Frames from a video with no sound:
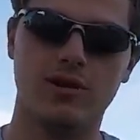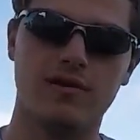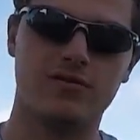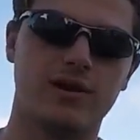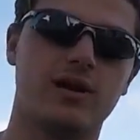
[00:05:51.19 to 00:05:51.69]

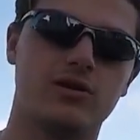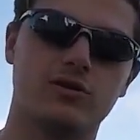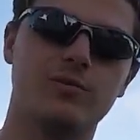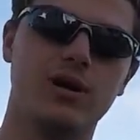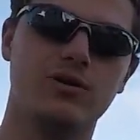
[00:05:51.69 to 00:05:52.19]
after I get a
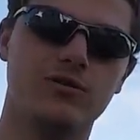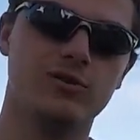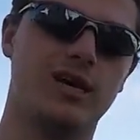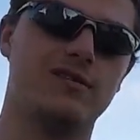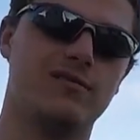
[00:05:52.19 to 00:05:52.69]
good amount of use
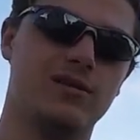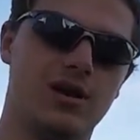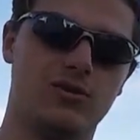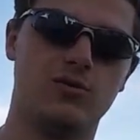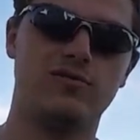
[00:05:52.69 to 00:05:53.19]
out of it,
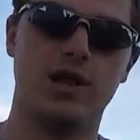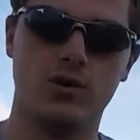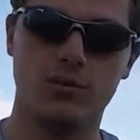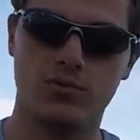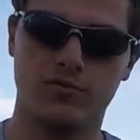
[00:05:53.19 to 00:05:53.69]
I'll do a
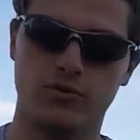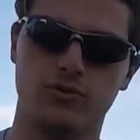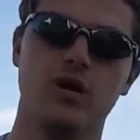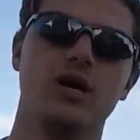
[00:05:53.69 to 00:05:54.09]
follow-up review,